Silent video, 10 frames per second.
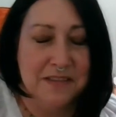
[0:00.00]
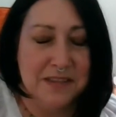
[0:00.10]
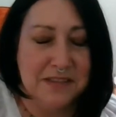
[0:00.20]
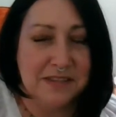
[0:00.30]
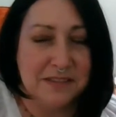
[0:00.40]

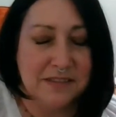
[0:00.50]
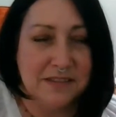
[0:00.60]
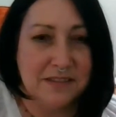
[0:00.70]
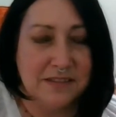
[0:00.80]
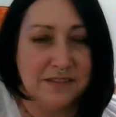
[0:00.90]
This
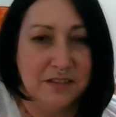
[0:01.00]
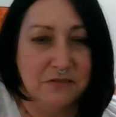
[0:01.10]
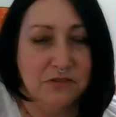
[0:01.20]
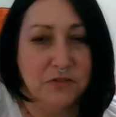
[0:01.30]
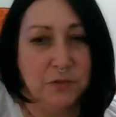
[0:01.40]
is
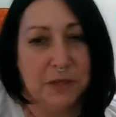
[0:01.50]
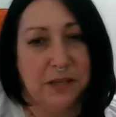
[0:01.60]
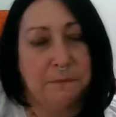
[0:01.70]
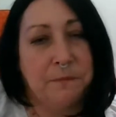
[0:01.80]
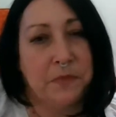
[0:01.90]
huge for
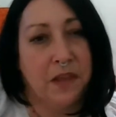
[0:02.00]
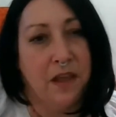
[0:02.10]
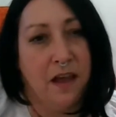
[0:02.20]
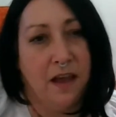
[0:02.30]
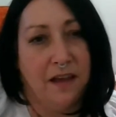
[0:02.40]
me.
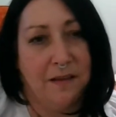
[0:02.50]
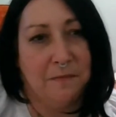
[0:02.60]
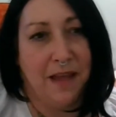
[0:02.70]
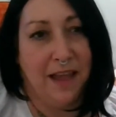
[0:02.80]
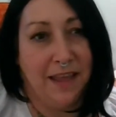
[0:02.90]

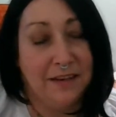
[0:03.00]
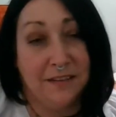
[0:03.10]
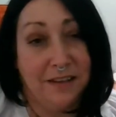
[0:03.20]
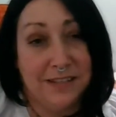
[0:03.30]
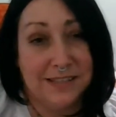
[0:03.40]
I had a
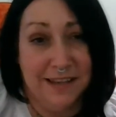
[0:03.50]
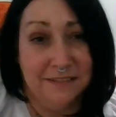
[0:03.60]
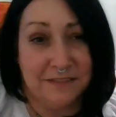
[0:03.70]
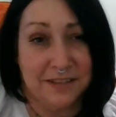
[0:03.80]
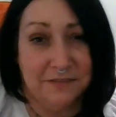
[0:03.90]
lot of
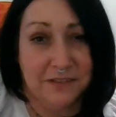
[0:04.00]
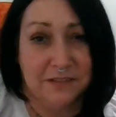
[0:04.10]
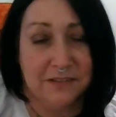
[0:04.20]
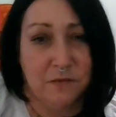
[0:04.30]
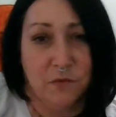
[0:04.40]
doubt
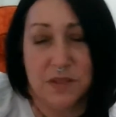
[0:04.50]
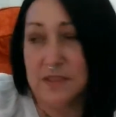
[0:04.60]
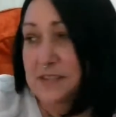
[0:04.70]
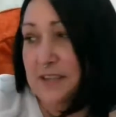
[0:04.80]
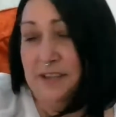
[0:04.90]
even when
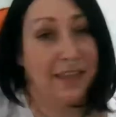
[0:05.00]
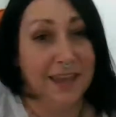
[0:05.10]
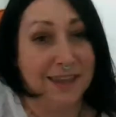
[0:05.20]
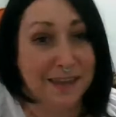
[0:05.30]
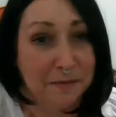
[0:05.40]
the deck
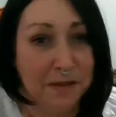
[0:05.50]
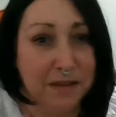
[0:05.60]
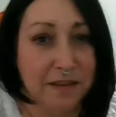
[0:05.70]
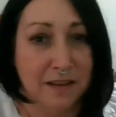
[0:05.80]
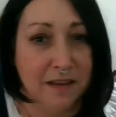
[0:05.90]
came.
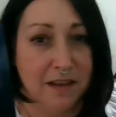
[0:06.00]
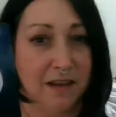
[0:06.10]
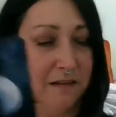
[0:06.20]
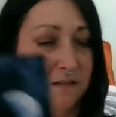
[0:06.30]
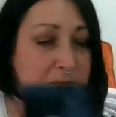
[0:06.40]

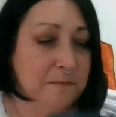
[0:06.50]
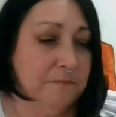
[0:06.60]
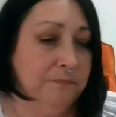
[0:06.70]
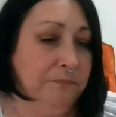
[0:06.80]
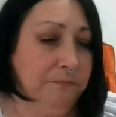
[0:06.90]
I
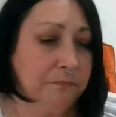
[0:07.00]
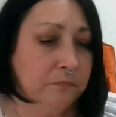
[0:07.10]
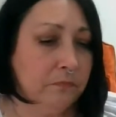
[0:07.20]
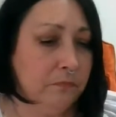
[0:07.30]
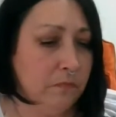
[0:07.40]

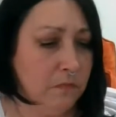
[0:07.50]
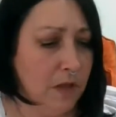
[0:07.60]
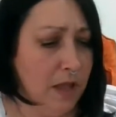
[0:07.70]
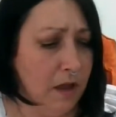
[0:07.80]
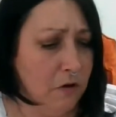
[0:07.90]

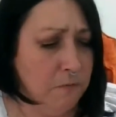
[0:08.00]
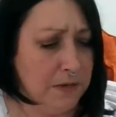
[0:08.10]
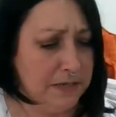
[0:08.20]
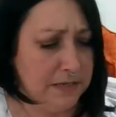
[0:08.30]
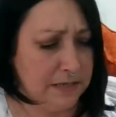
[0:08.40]

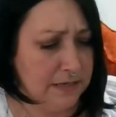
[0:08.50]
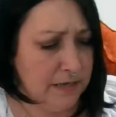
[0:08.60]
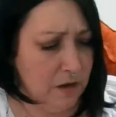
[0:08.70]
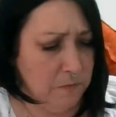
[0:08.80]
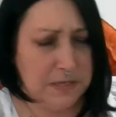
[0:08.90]
opened
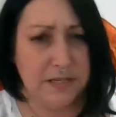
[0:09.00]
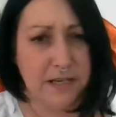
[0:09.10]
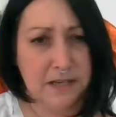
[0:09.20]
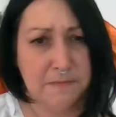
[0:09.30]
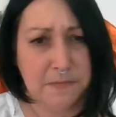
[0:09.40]
it
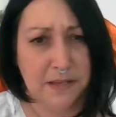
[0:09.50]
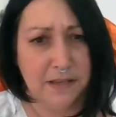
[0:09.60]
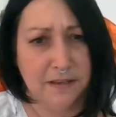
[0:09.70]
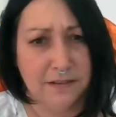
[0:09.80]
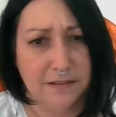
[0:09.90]
up
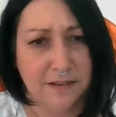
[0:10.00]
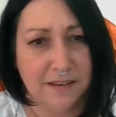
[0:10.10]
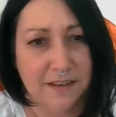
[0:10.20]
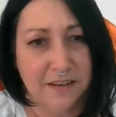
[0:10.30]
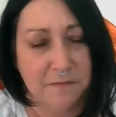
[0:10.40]
and
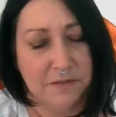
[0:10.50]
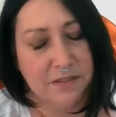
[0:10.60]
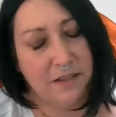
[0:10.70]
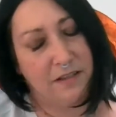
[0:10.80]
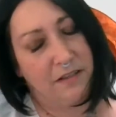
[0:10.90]
was
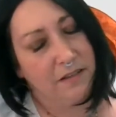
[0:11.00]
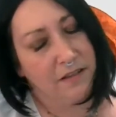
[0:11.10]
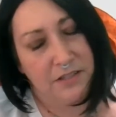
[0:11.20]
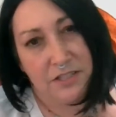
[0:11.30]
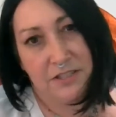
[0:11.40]
like,
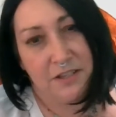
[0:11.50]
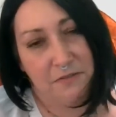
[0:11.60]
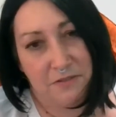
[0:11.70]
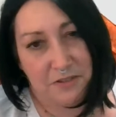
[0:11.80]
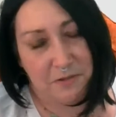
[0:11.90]
I just know
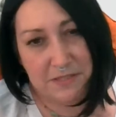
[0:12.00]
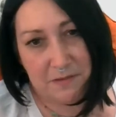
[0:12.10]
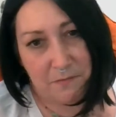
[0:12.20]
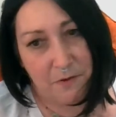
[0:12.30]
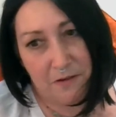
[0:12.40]
there's going to be
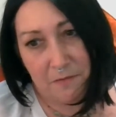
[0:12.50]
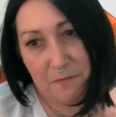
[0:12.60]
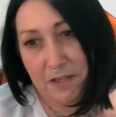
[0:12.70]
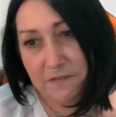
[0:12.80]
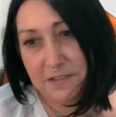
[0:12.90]
something wrong. I'm
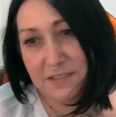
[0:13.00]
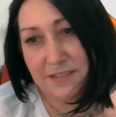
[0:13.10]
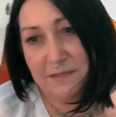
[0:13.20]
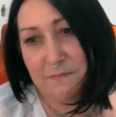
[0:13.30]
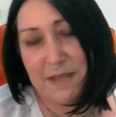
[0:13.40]
going to have to
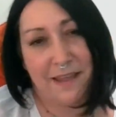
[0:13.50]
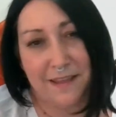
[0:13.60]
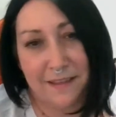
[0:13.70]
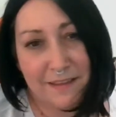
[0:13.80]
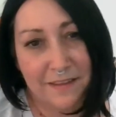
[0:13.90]
send it
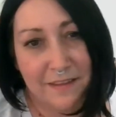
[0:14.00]
back.